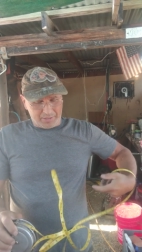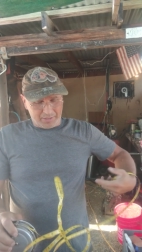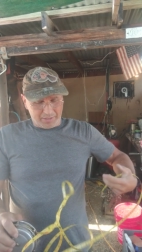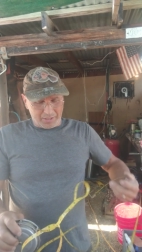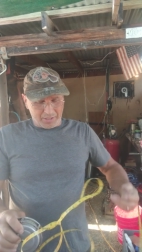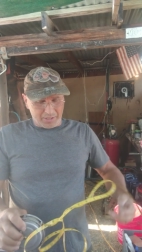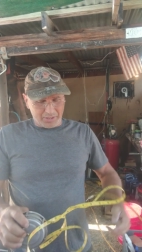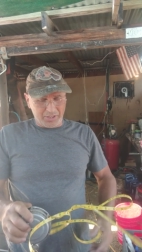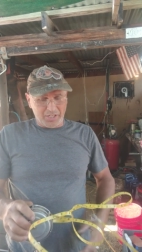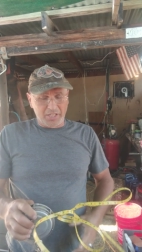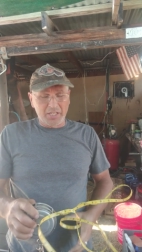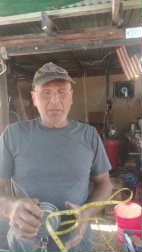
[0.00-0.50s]

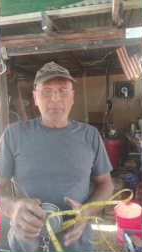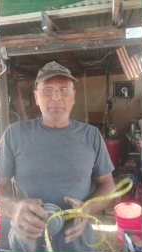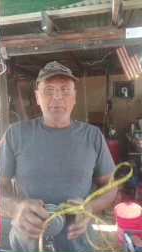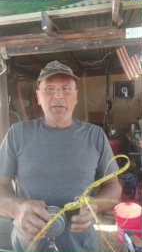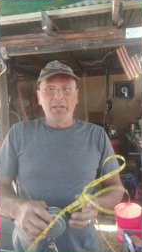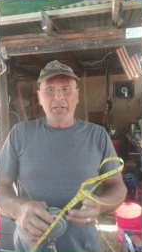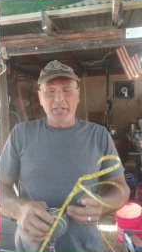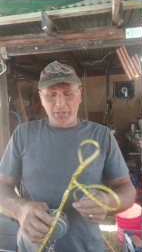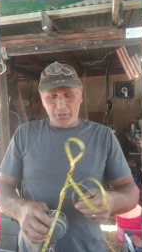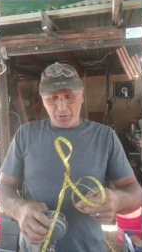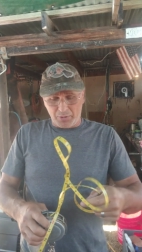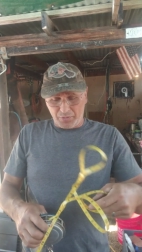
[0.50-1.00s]
Because
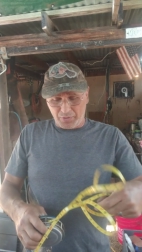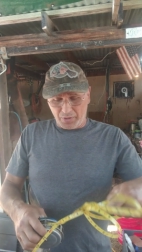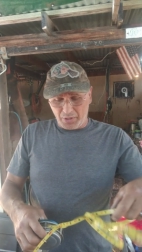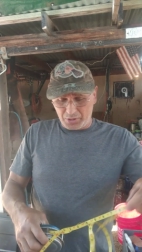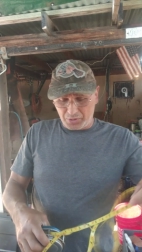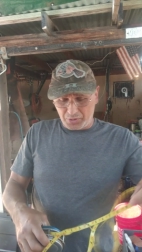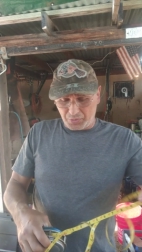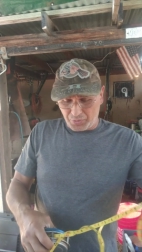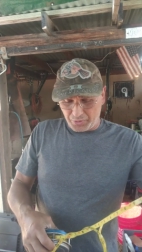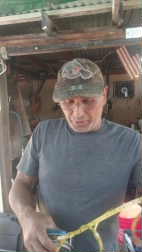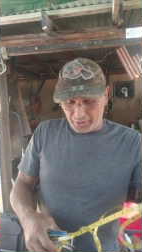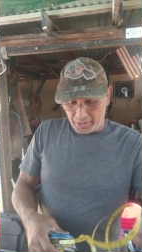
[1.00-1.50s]
anybody who
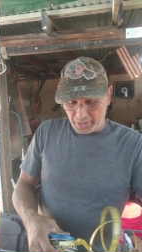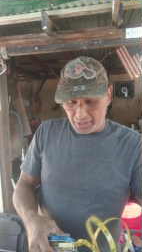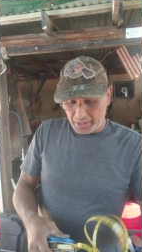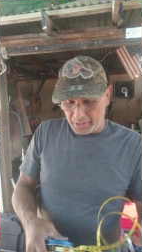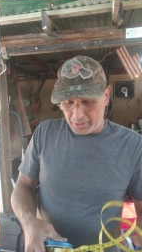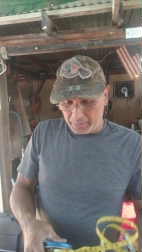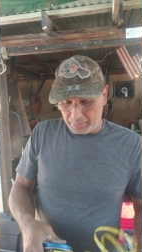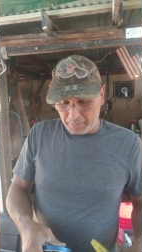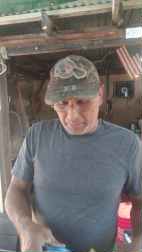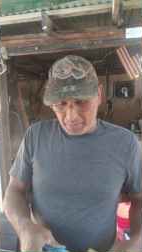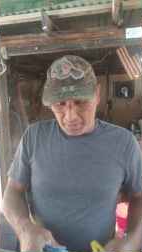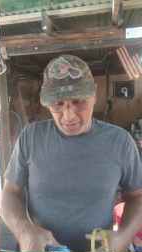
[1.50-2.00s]
votes for
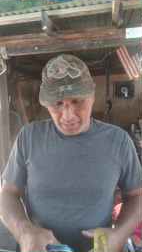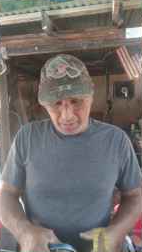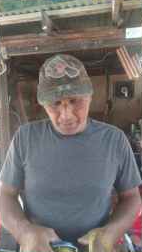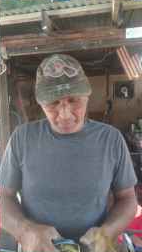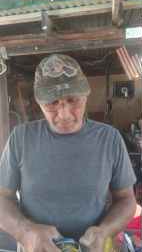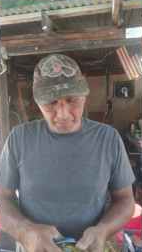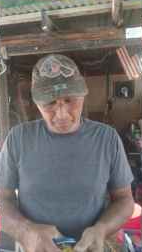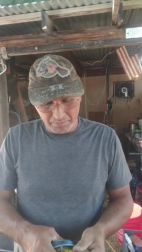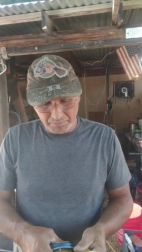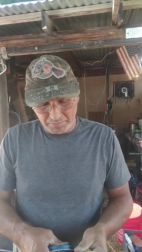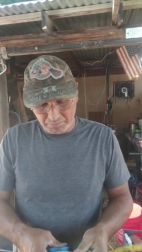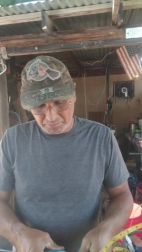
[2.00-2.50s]
him
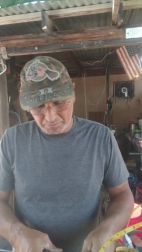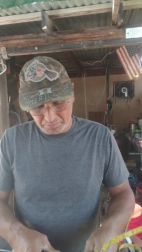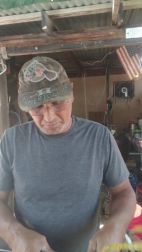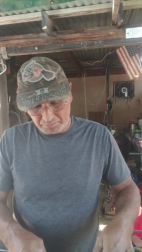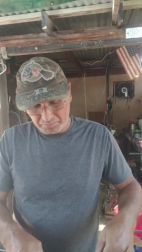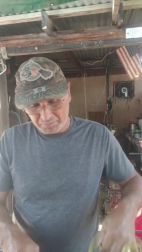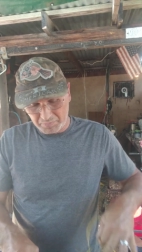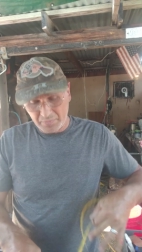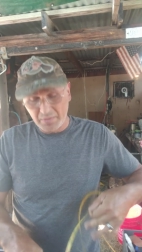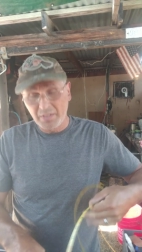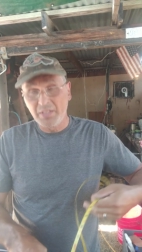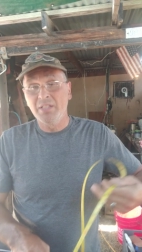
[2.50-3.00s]

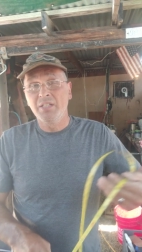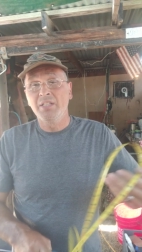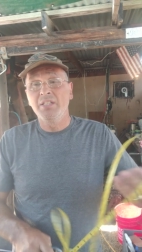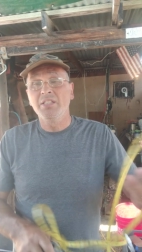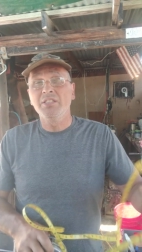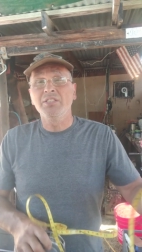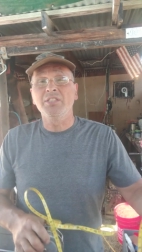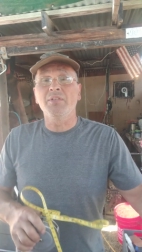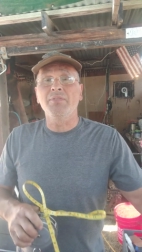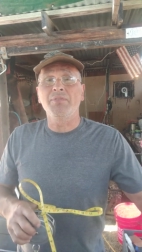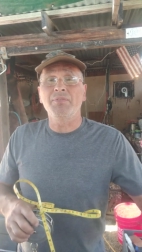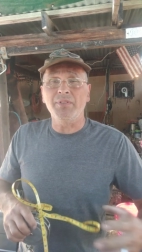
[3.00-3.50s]

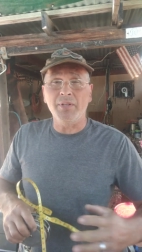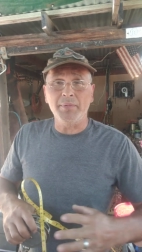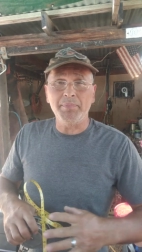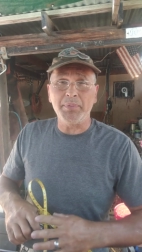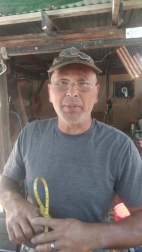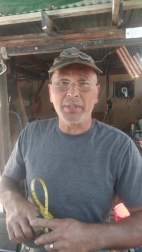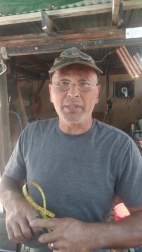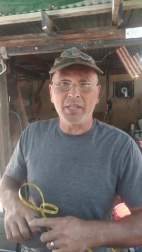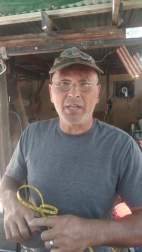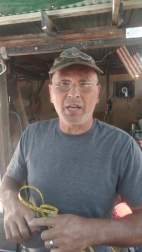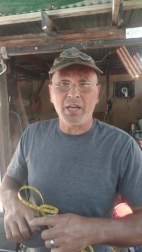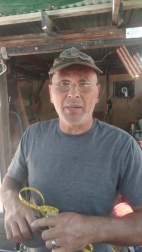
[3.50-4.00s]
is a
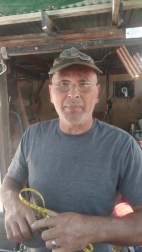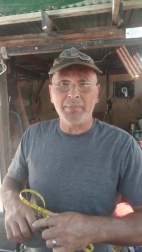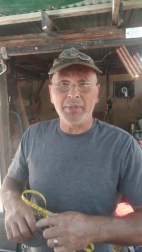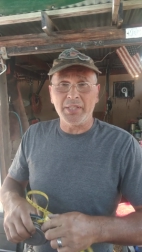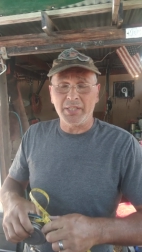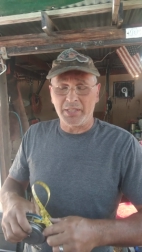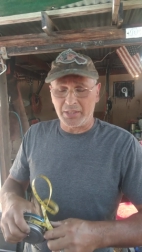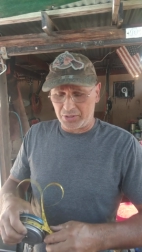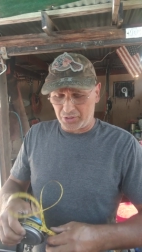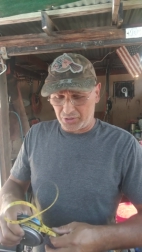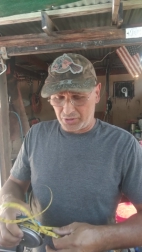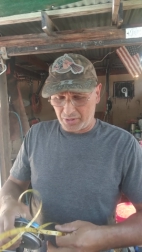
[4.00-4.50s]
flippin'
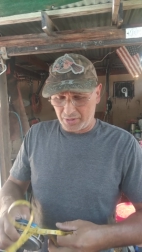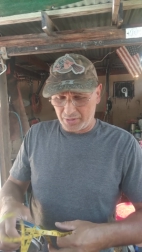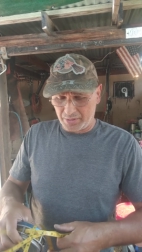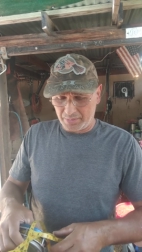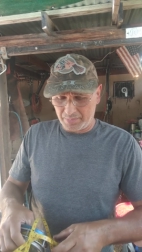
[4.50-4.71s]
communist.